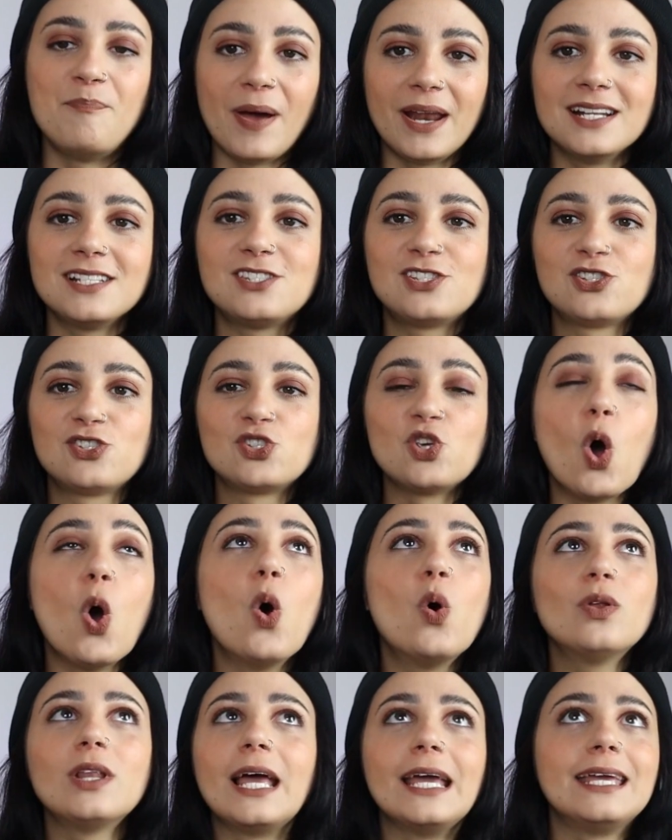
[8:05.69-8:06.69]
I bet it's
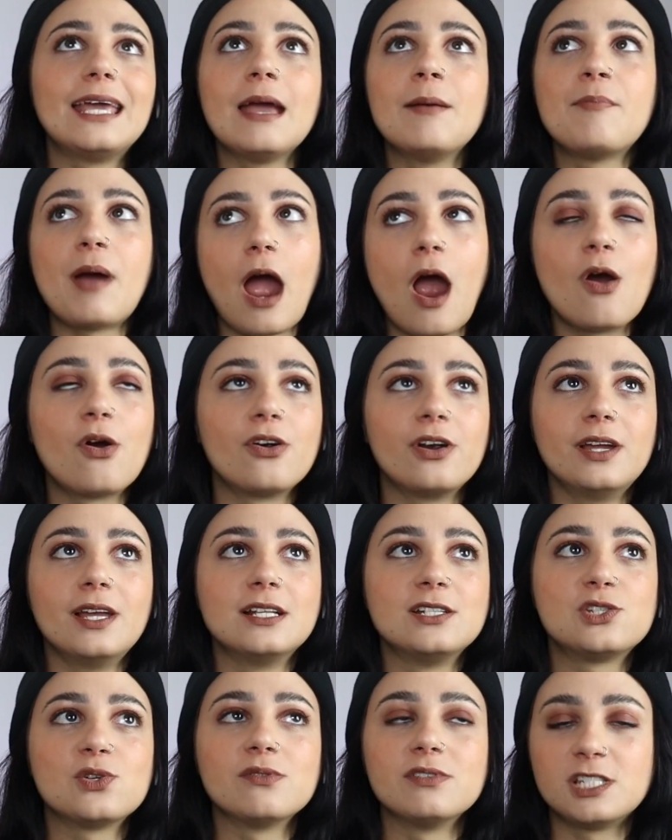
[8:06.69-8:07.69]
so like
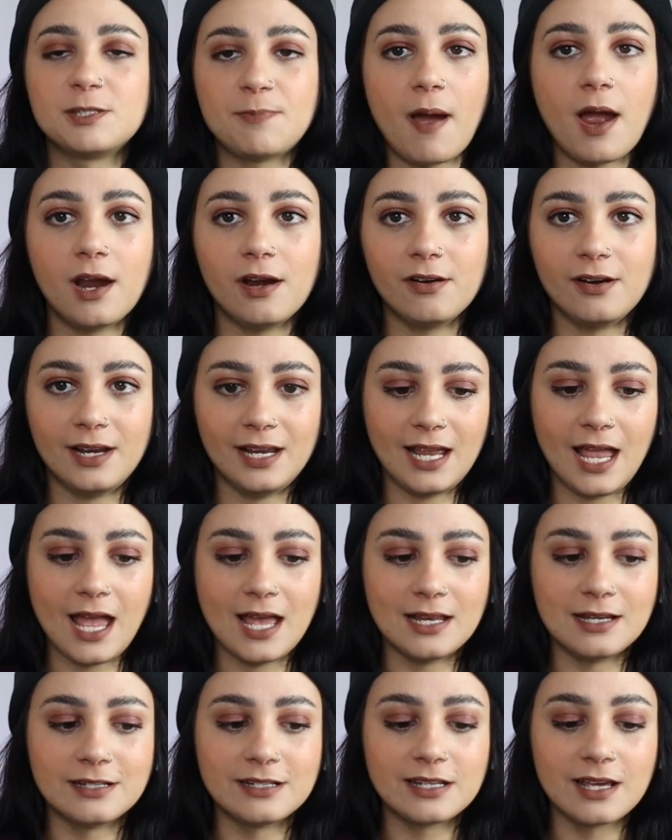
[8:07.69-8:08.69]
empowering and so
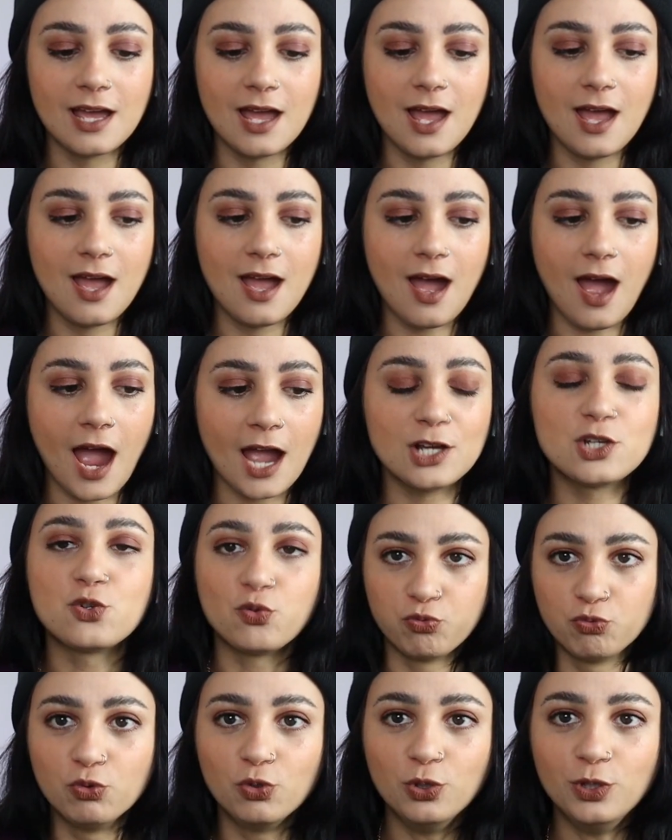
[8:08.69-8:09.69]
inspiring. And I
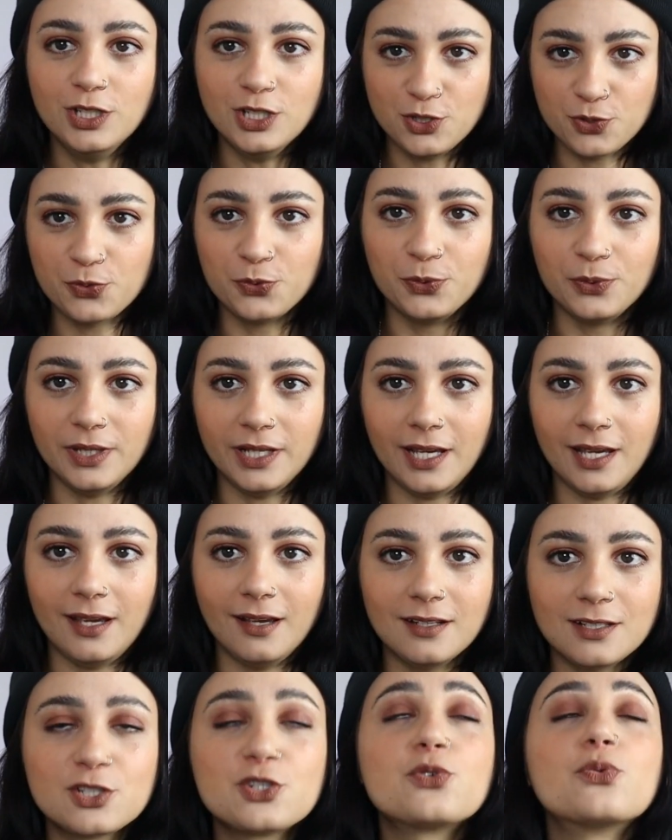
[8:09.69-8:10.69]
truly,
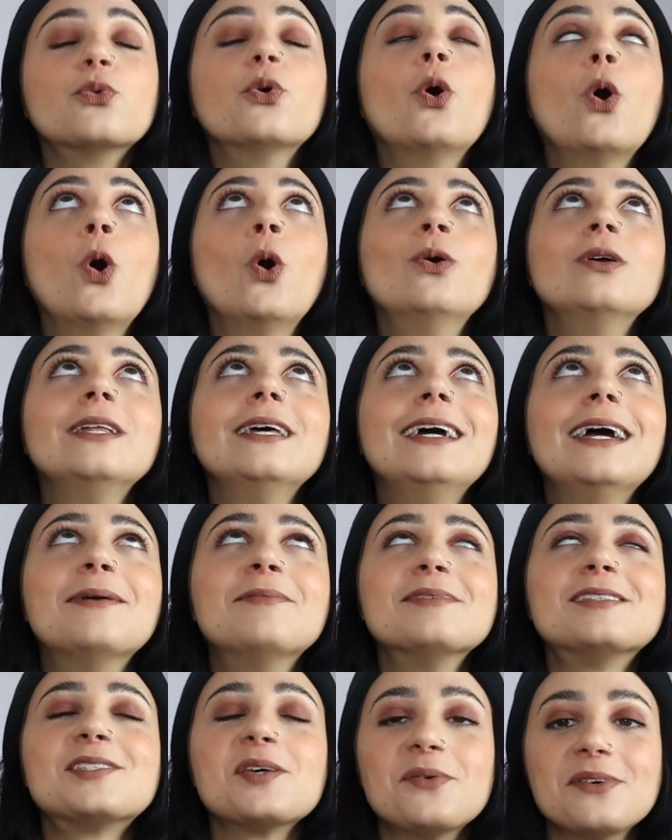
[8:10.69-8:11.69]
truly,
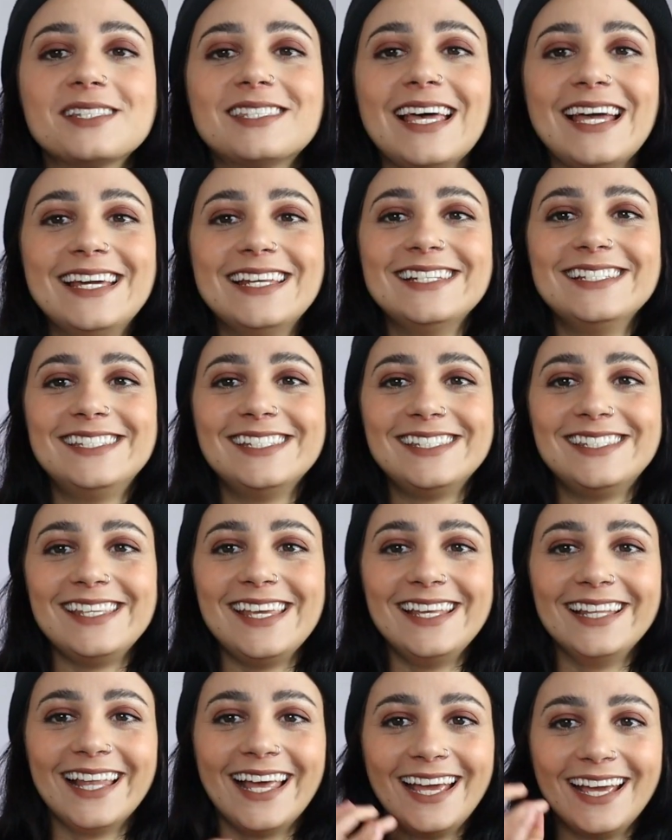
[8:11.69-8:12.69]
truly am so excited to
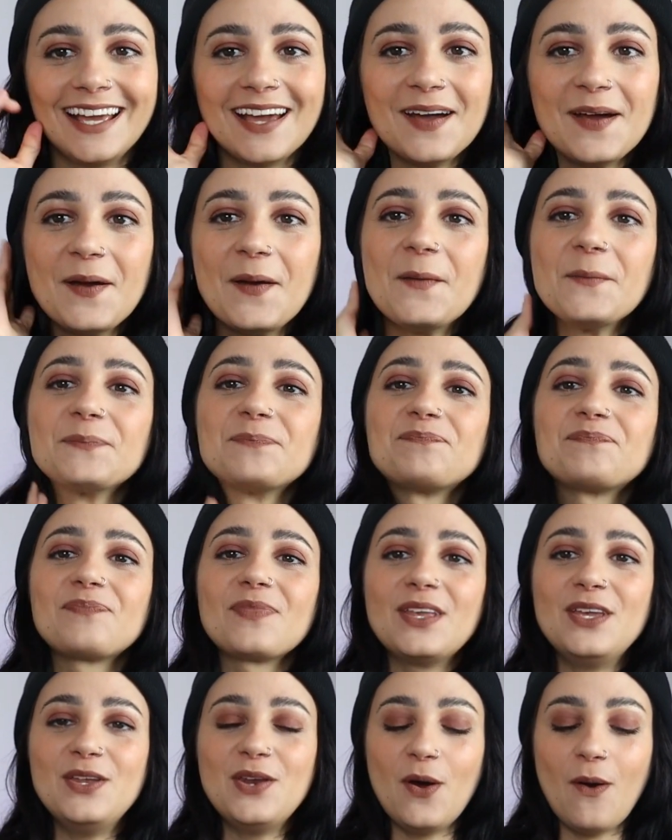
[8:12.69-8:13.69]
see like,
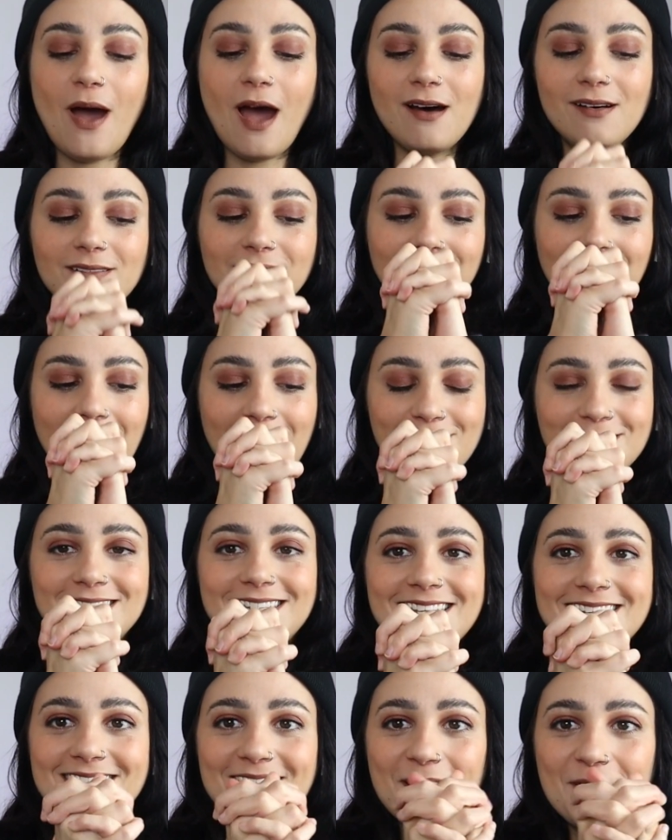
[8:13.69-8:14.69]
you know, how
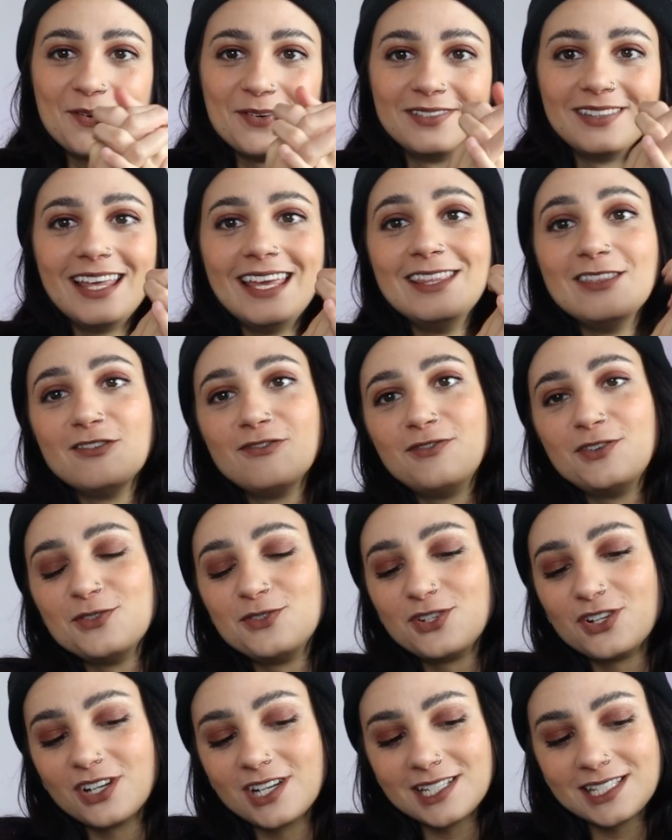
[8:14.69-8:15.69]
it's gonna go in the
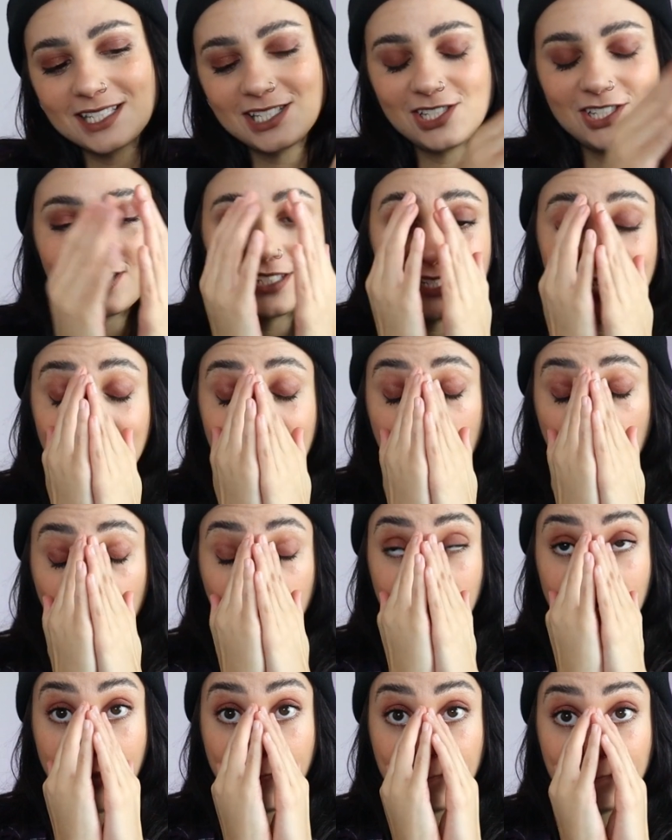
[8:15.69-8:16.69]
future. Cause it's just, it
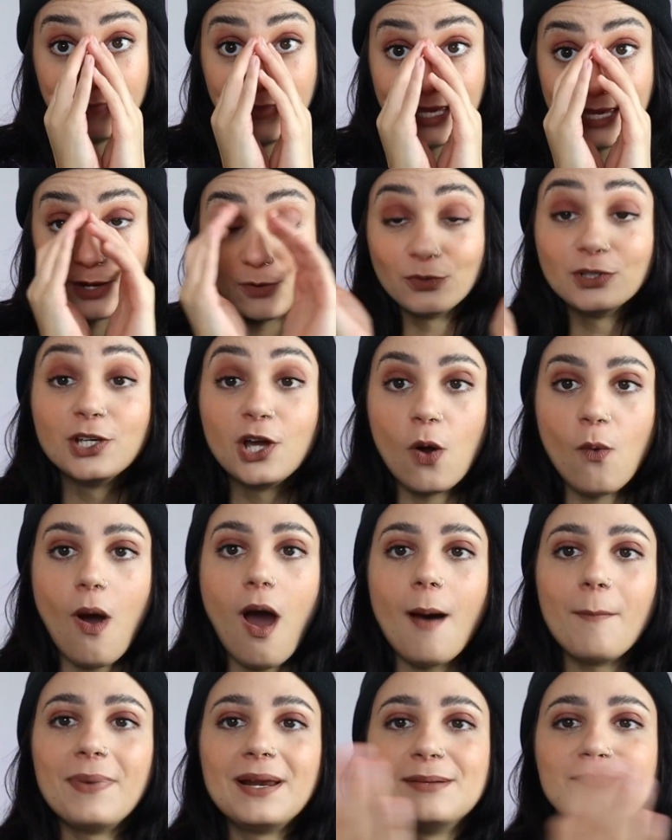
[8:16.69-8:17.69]
can only
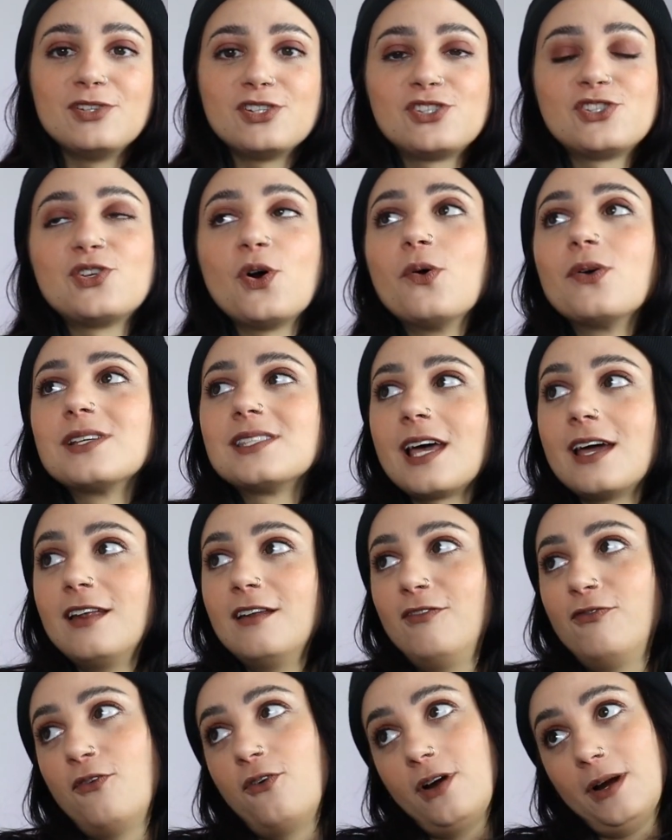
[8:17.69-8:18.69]
go up. And I'm just so
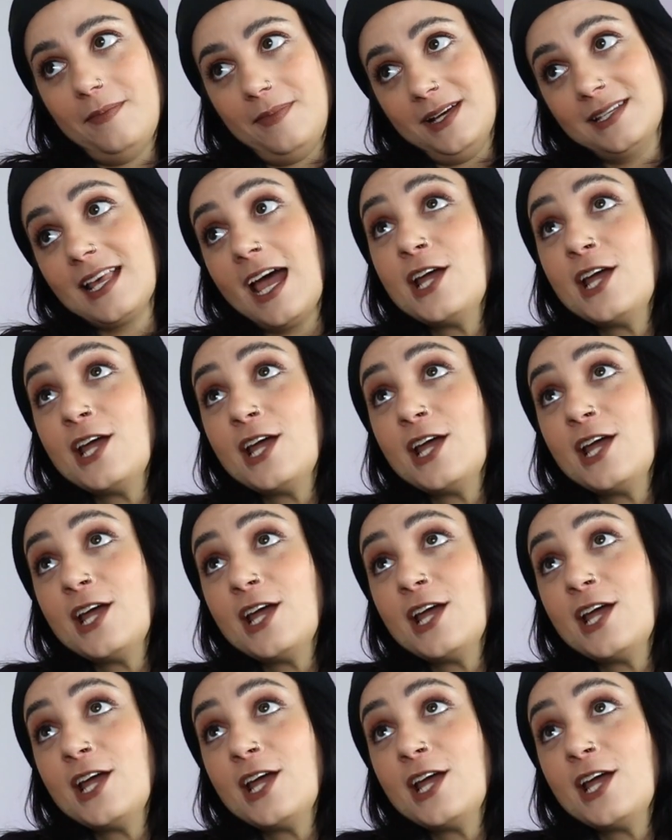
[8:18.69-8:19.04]
excited for it.